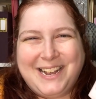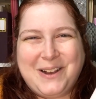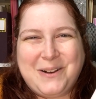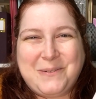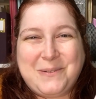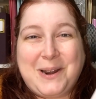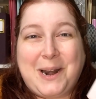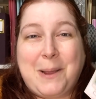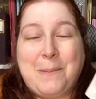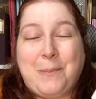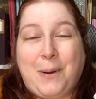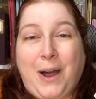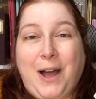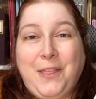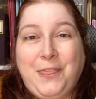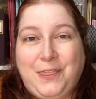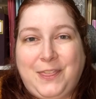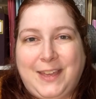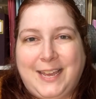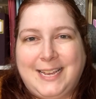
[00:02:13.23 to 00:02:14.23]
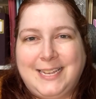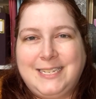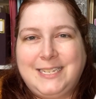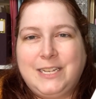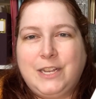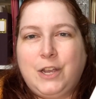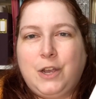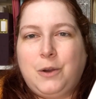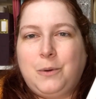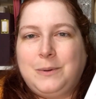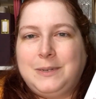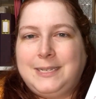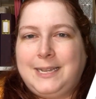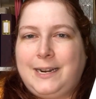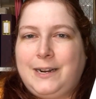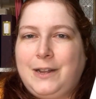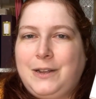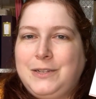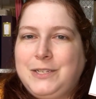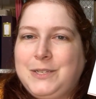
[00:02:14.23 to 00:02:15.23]
when I bought this was
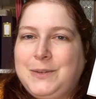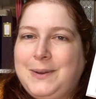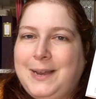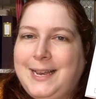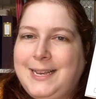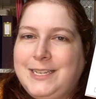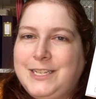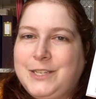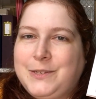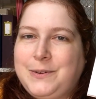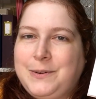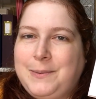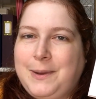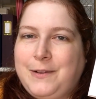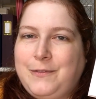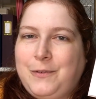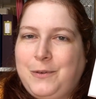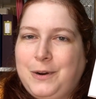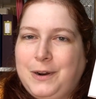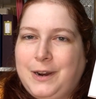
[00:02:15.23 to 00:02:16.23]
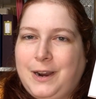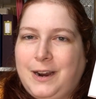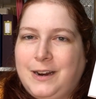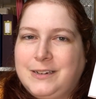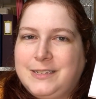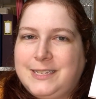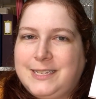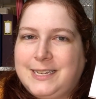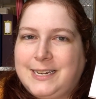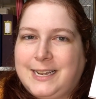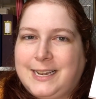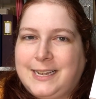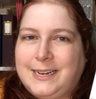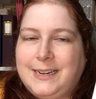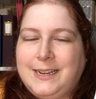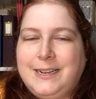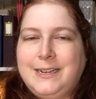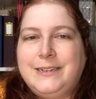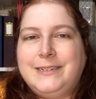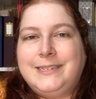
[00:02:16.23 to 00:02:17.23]
that it also has 3x4 cards in
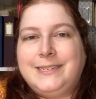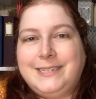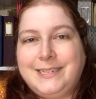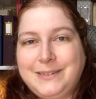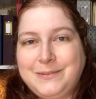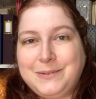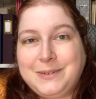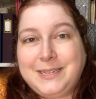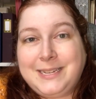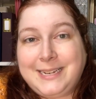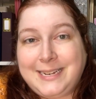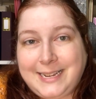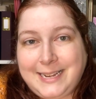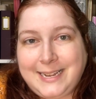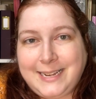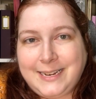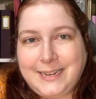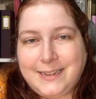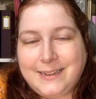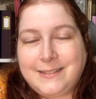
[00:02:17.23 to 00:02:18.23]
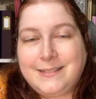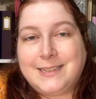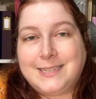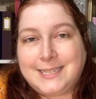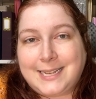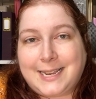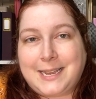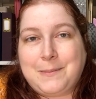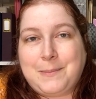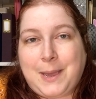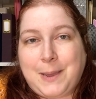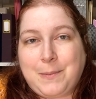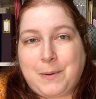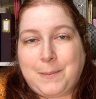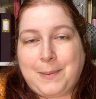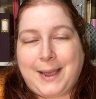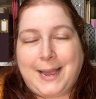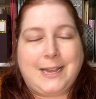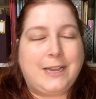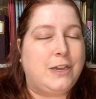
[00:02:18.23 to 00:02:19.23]
it. So I didn't really need the second paper
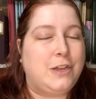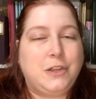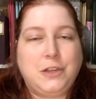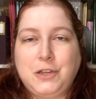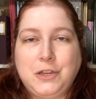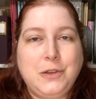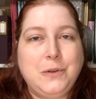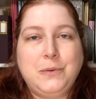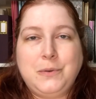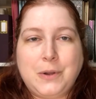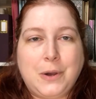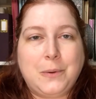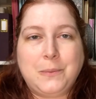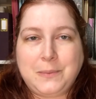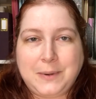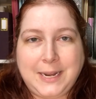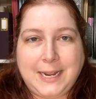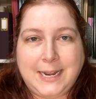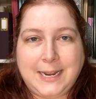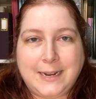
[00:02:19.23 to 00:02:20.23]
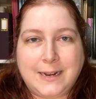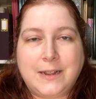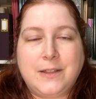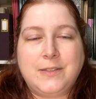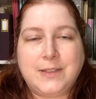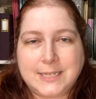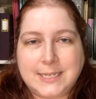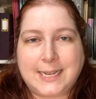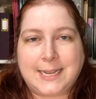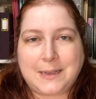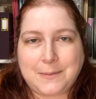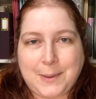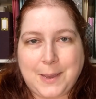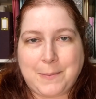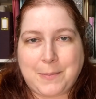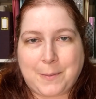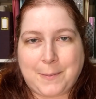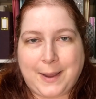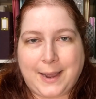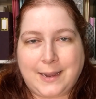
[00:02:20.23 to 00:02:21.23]
pack. You don't need the second
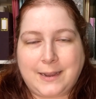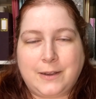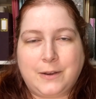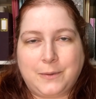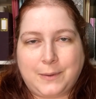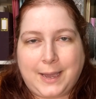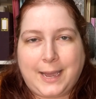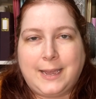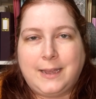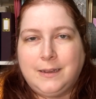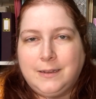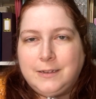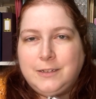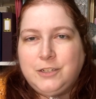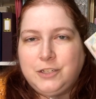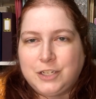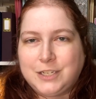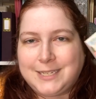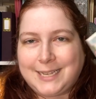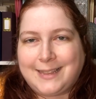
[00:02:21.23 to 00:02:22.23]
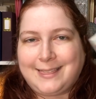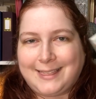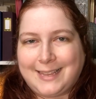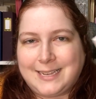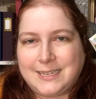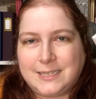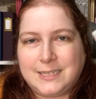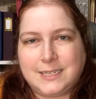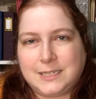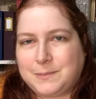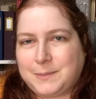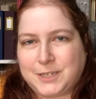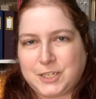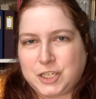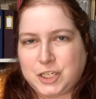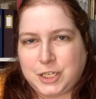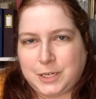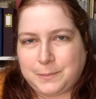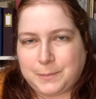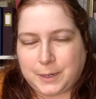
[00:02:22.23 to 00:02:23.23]
paper pack, okay? Just get this, it's
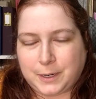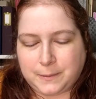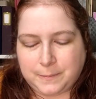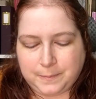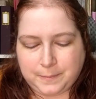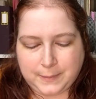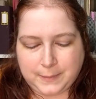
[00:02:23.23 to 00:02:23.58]
much cheaper.